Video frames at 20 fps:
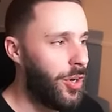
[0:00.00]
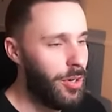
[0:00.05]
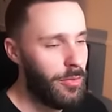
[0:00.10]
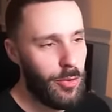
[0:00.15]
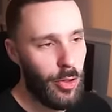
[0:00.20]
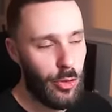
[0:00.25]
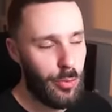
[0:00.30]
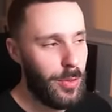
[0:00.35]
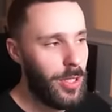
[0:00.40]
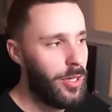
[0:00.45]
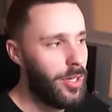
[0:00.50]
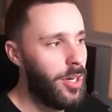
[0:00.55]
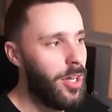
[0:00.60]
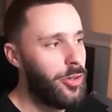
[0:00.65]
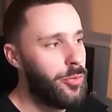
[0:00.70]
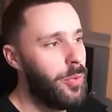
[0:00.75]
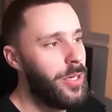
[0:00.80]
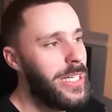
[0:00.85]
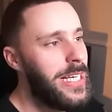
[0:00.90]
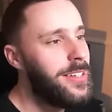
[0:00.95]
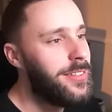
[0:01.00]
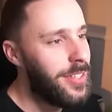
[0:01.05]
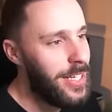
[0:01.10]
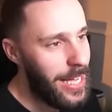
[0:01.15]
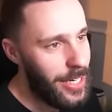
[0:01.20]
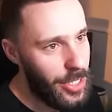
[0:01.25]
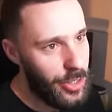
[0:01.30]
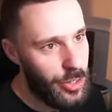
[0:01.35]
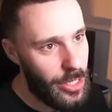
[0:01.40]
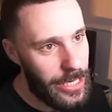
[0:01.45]
gone. Of course, we know the last one is
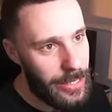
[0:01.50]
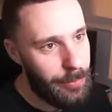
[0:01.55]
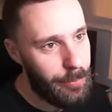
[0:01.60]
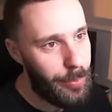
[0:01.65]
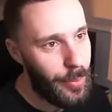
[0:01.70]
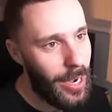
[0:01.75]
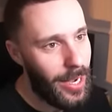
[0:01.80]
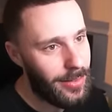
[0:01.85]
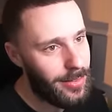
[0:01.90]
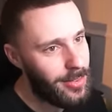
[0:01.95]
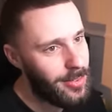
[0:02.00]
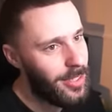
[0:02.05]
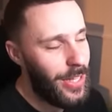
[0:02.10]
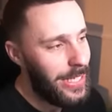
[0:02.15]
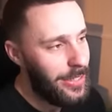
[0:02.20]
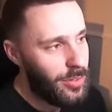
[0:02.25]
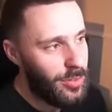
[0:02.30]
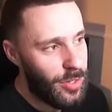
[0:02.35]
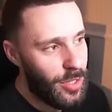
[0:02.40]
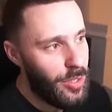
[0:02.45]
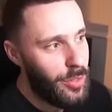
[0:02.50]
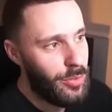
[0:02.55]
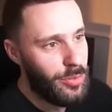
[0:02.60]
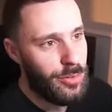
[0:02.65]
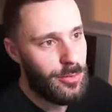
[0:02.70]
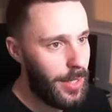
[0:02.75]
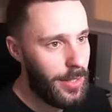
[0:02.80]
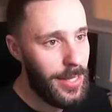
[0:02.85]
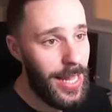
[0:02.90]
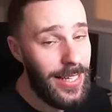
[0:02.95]
an energy, but they just
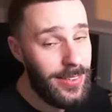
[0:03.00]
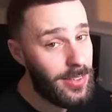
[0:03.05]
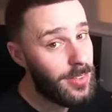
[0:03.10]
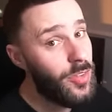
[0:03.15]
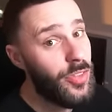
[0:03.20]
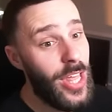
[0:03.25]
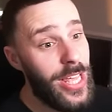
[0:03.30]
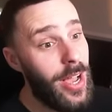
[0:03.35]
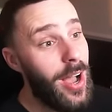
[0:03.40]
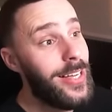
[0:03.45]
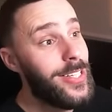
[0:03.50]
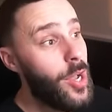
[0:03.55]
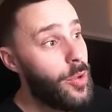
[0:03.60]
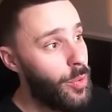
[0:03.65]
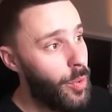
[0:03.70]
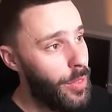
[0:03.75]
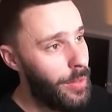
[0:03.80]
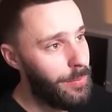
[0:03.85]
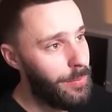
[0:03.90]
lose unless they Iono